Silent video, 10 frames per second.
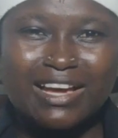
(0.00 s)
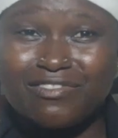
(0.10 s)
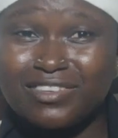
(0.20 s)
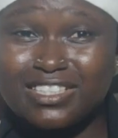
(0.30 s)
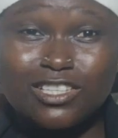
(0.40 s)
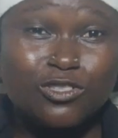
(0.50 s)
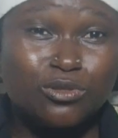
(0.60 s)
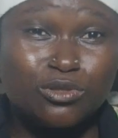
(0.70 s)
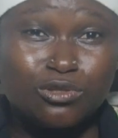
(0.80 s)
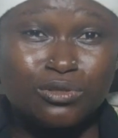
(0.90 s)
everything
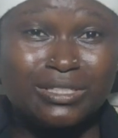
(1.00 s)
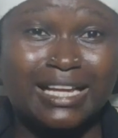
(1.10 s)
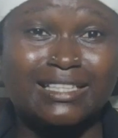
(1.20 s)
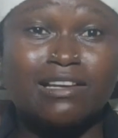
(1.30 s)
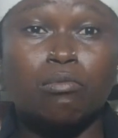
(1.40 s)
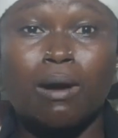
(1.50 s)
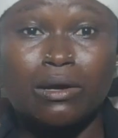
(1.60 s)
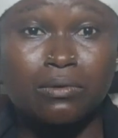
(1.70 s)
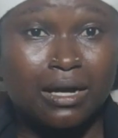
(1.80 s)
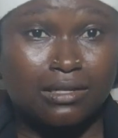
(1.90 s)
you do that
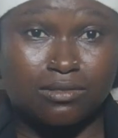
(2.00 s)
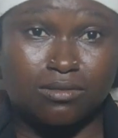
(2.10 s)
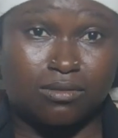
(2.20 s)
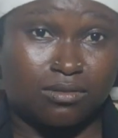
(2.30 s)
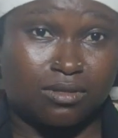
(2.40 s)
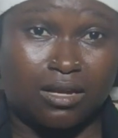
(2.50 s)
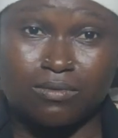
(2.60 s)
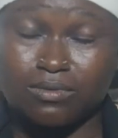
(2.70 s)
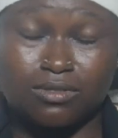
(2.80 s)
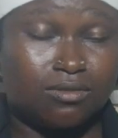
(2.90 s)
Ikwaro can sort.
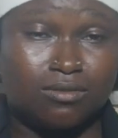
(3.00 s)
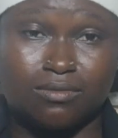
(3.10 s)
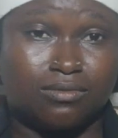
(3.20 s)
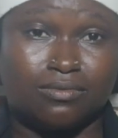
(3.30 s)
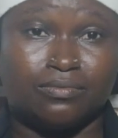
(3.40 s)
No.